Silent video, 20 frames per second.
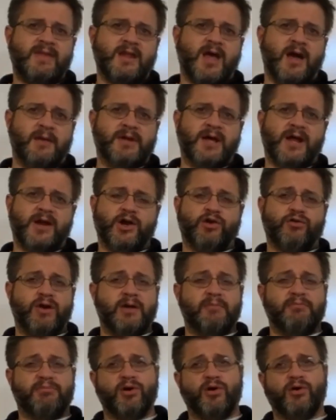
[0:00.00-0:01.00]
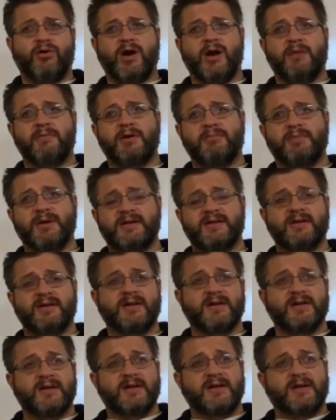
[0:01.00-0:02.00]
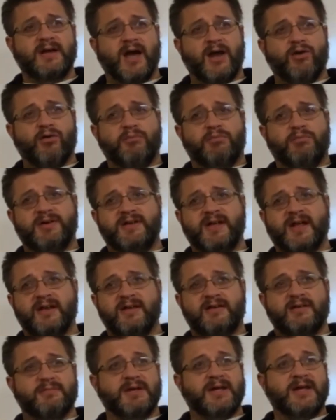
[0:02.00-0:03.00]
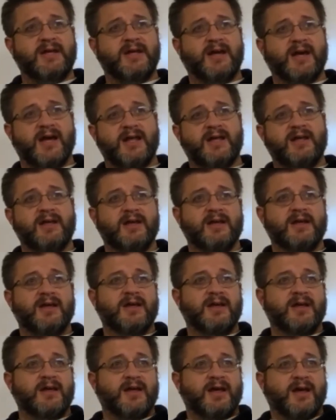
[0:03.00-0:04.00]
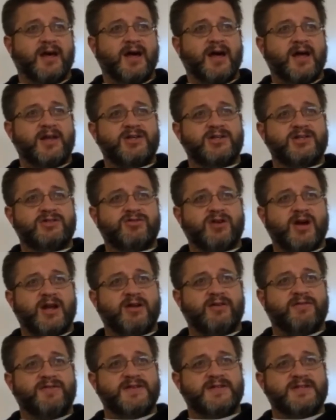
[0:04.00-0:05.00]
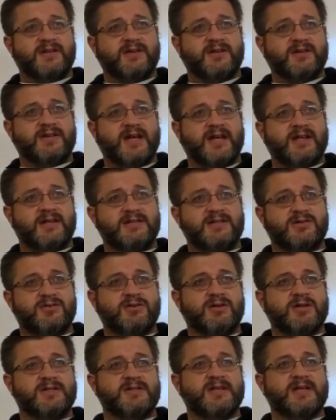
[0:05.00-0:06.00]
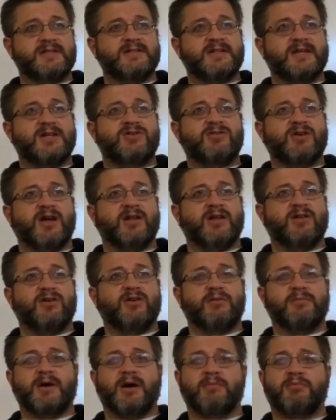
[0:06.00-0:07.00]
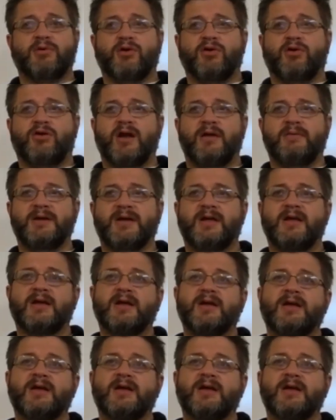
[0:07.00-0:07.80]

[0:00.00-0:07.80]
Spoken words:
I'm not a great programmer, but I don't pretend to be. I just try to facilitate students as they try to learn about programming.